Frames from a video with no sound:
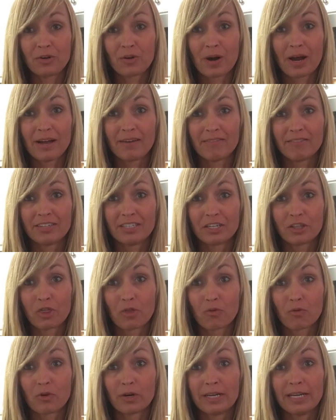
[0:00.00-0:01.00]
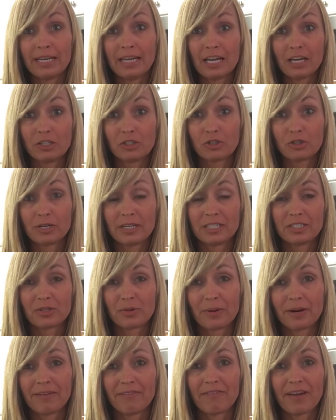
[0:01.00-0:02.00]
your oven to
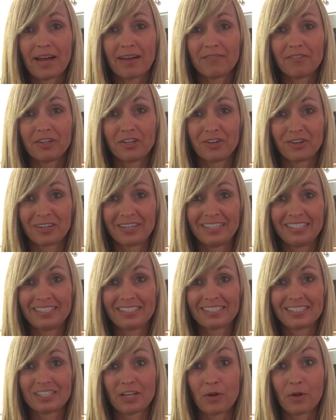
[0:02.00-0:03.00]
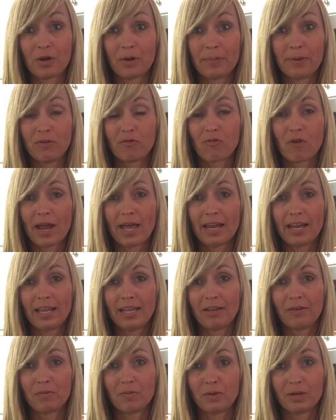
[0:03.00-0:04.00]
325 degrees so it'll be
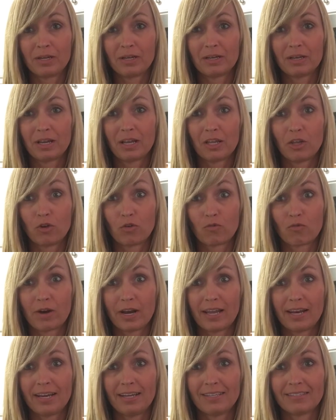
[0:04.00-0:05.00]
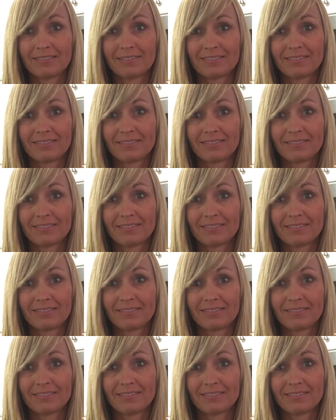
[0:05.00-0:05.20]
ready when you're ready.